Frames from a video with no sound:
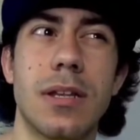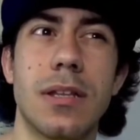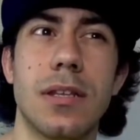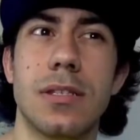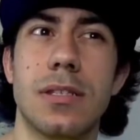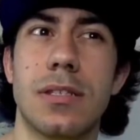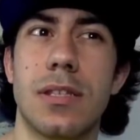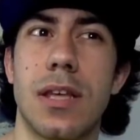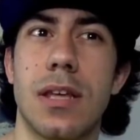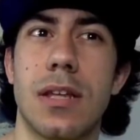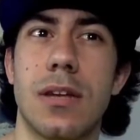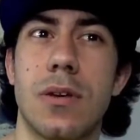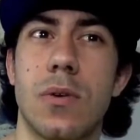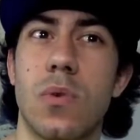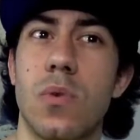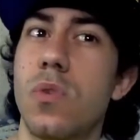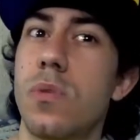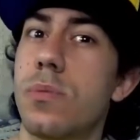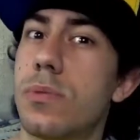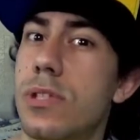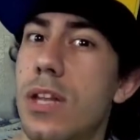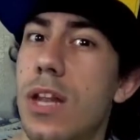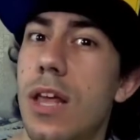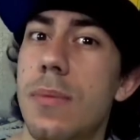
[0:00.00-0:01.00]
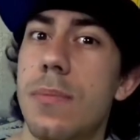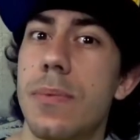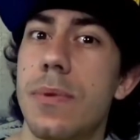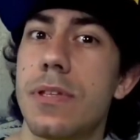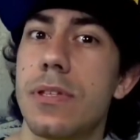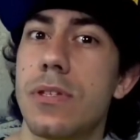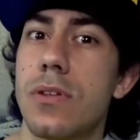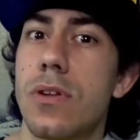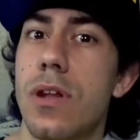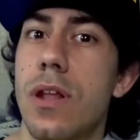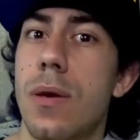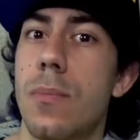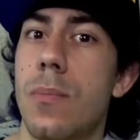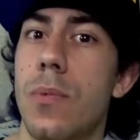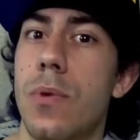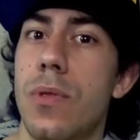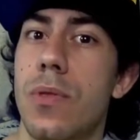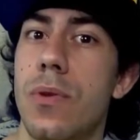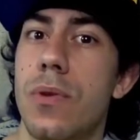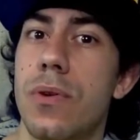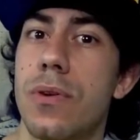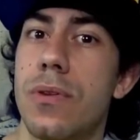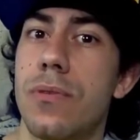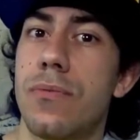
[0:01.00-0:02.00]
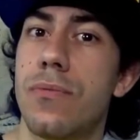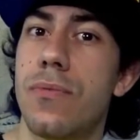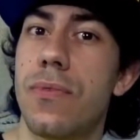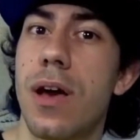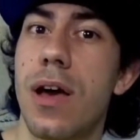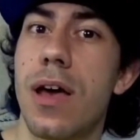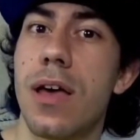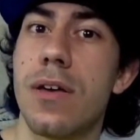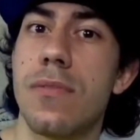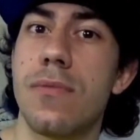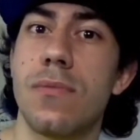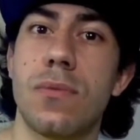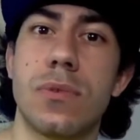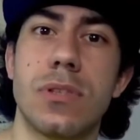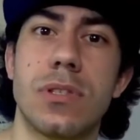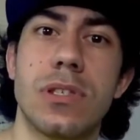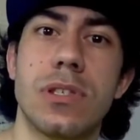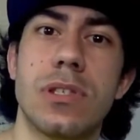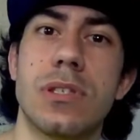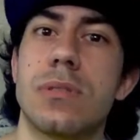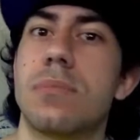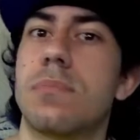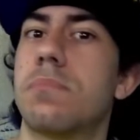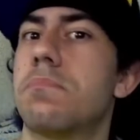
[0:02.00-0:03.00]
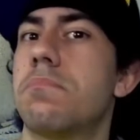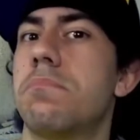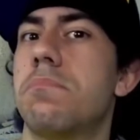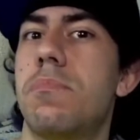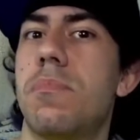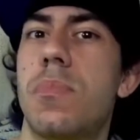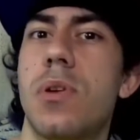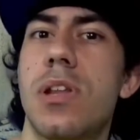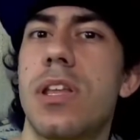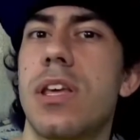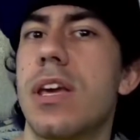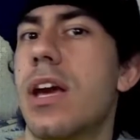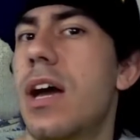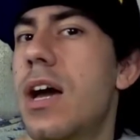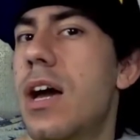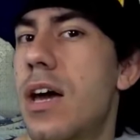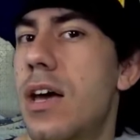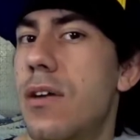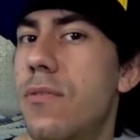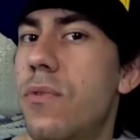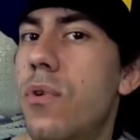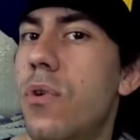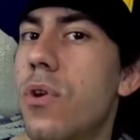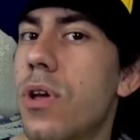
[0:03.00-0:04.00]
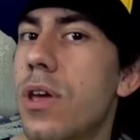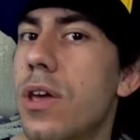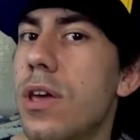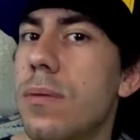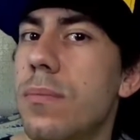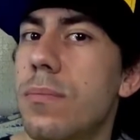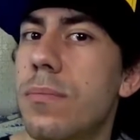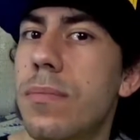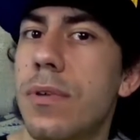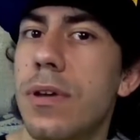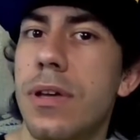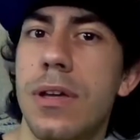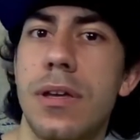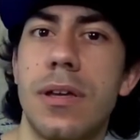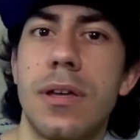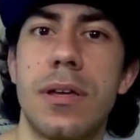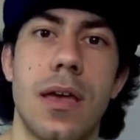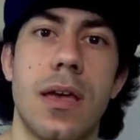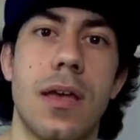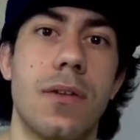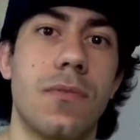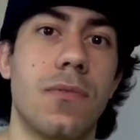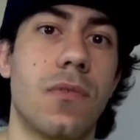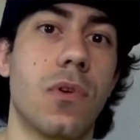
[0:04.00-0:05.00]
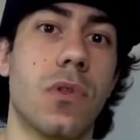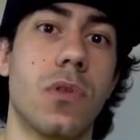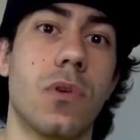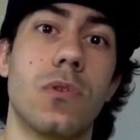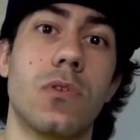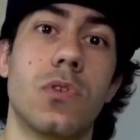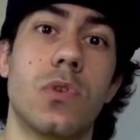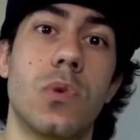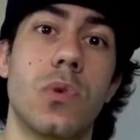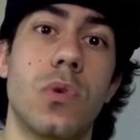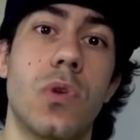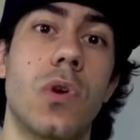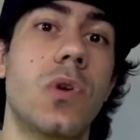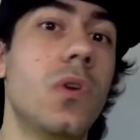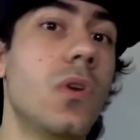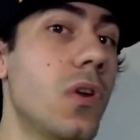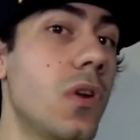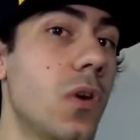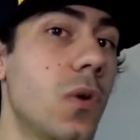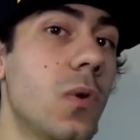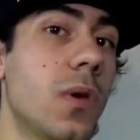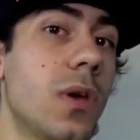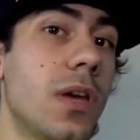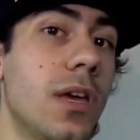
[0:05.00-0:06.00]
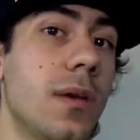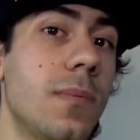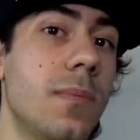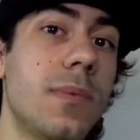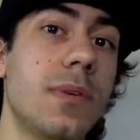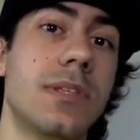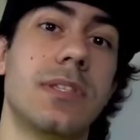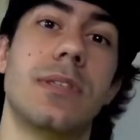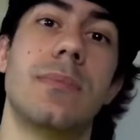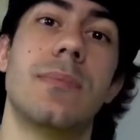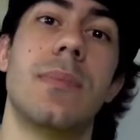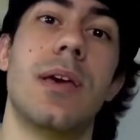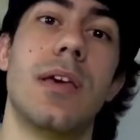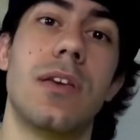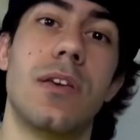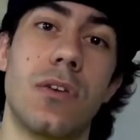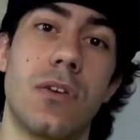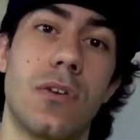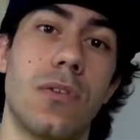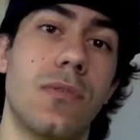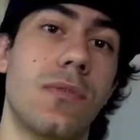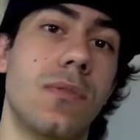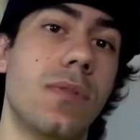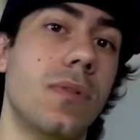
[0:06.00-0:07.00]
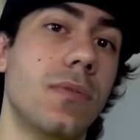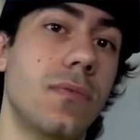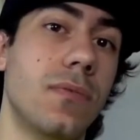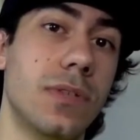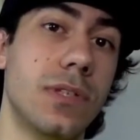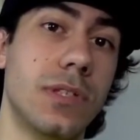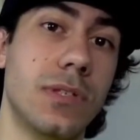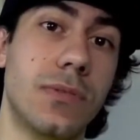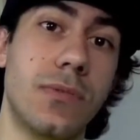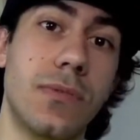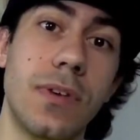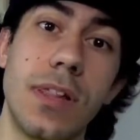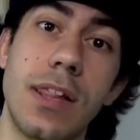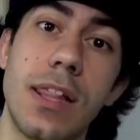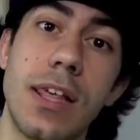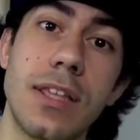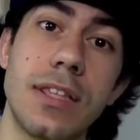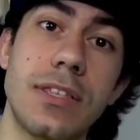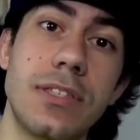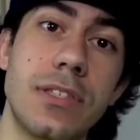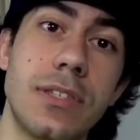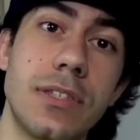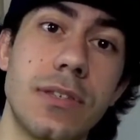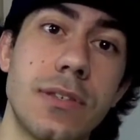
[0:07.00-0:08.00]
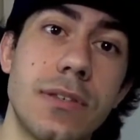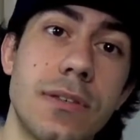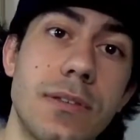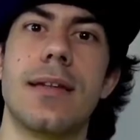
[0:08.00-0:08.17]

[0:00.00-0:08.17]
is that Whoopslap is on number 35, which is pretty high for him, and for those who don't know him, he's the mayor of Luffy's village.